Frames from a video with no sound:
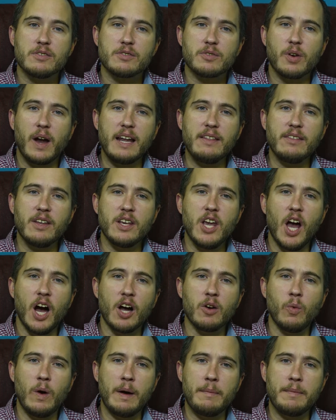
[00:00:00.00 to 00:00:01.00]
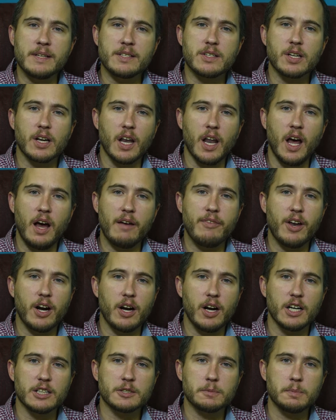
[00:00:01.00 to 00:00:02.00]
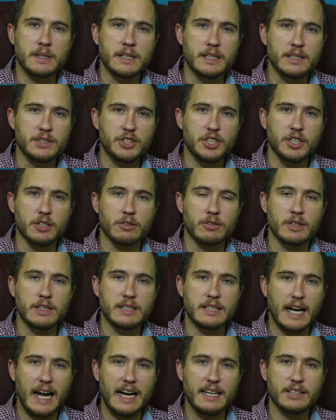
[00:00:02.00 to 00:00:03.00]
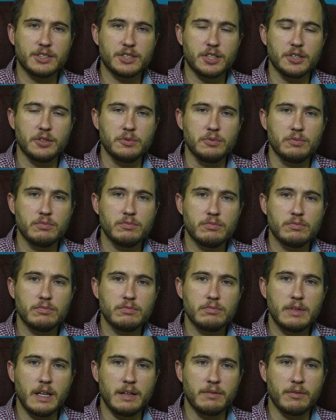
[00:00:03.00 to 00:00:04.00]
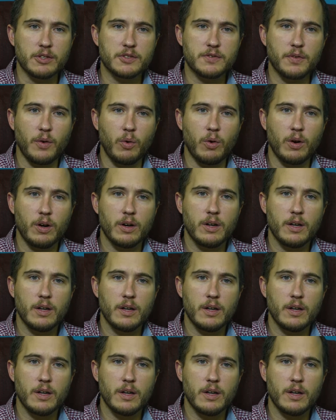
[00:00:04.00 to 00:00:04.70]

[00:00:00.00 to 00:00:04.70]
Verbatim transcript: Train the young women to love their husband and children, Titus 2 and verse 4.